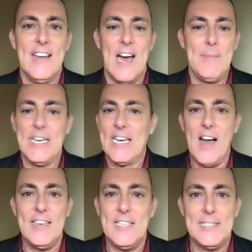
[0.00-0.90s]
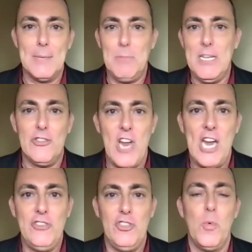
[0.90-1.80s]
I mean, Gandhi said, be the
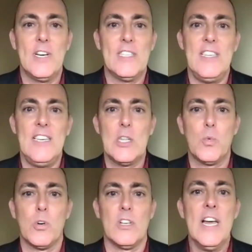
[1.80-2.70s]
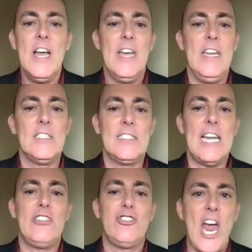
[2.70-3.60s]
change you want to see in the world. He didn't
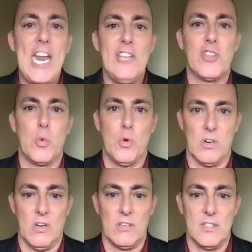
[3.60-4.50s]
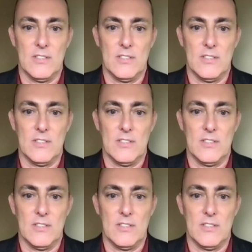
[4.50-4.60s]
say change the world,